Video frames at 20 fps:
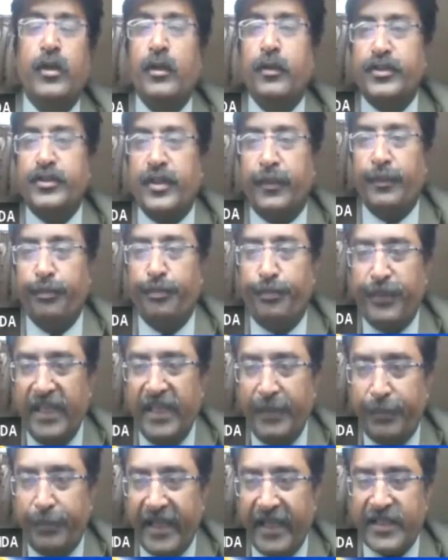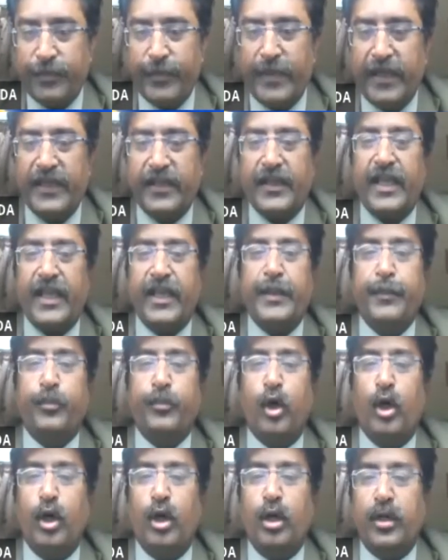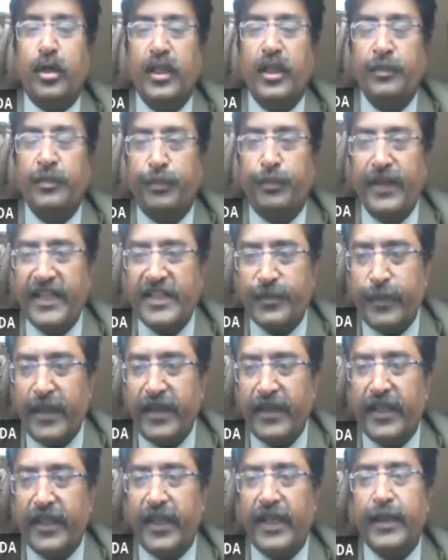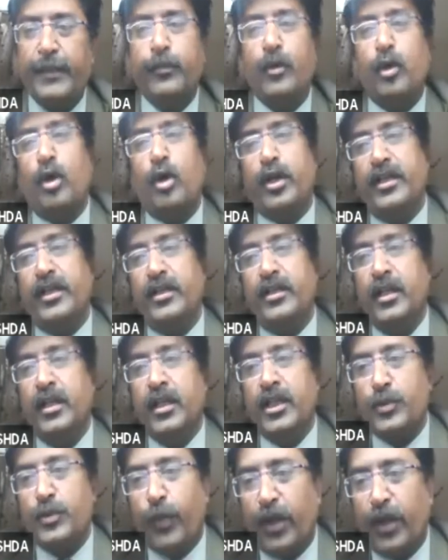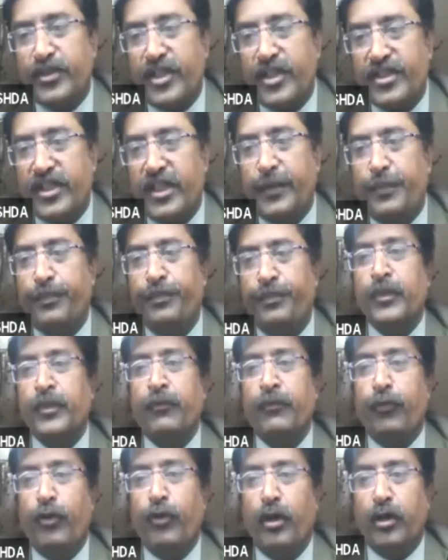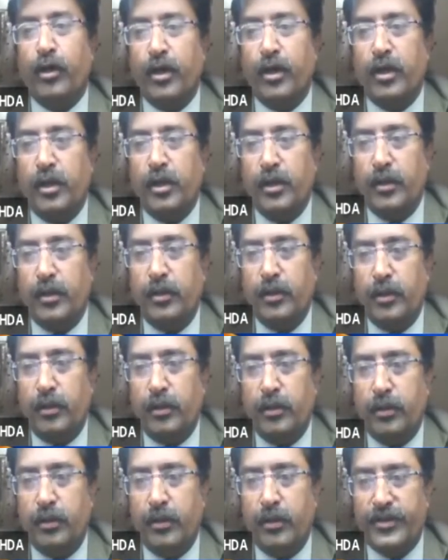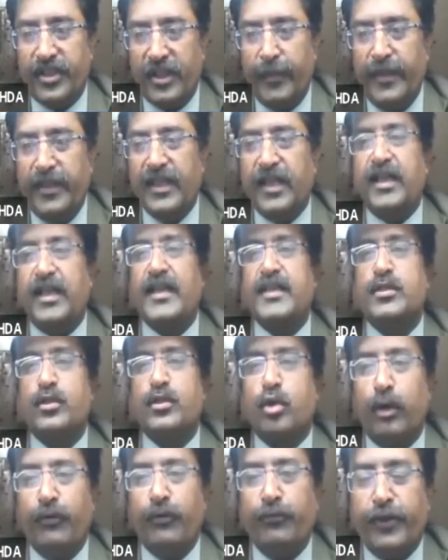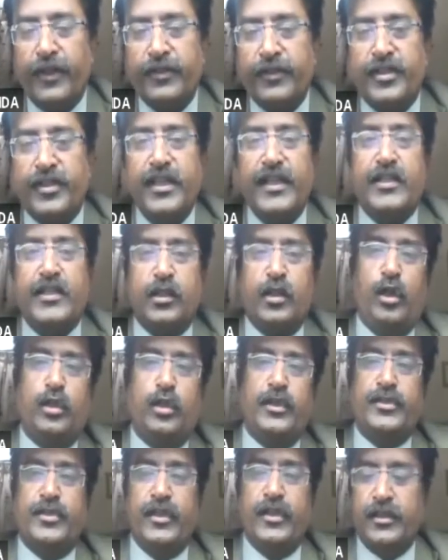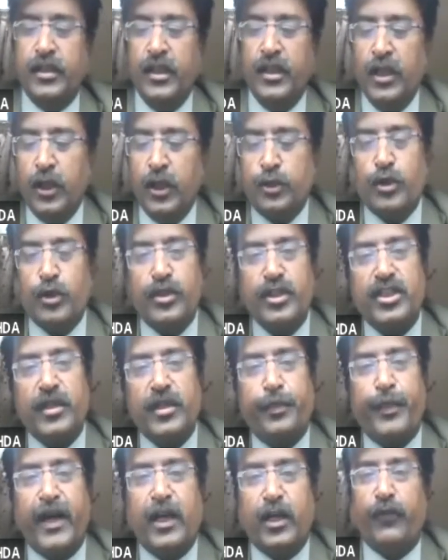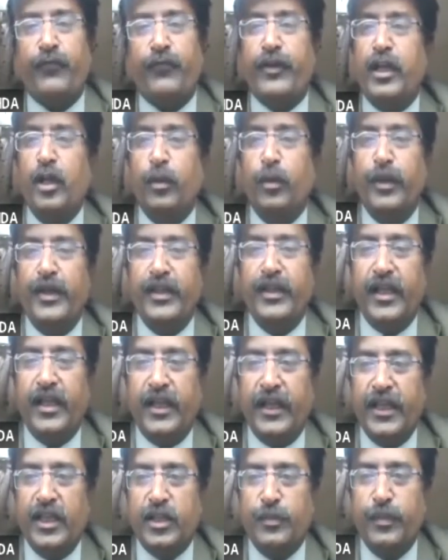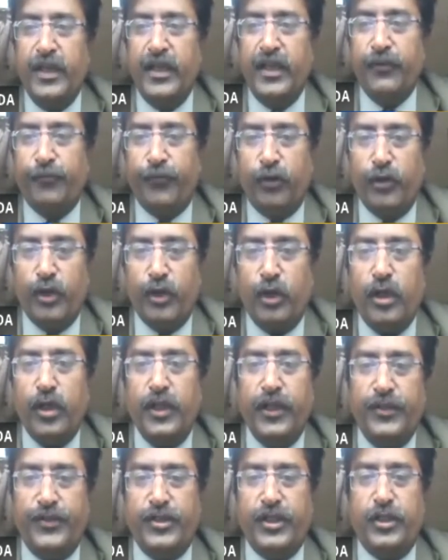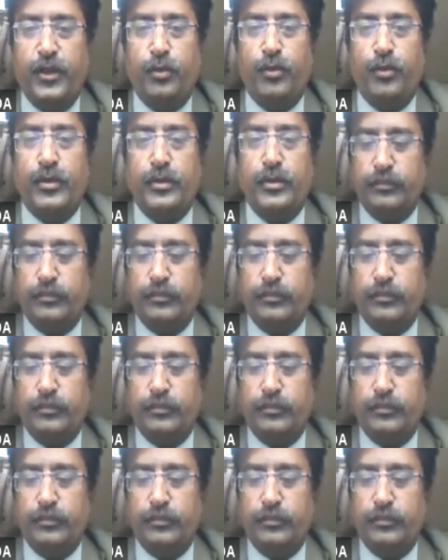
some pre-placement camp or in placement camp or in sponsorship for seminars, conferences, and all these things. So this is the part of alumni engagement for your institute.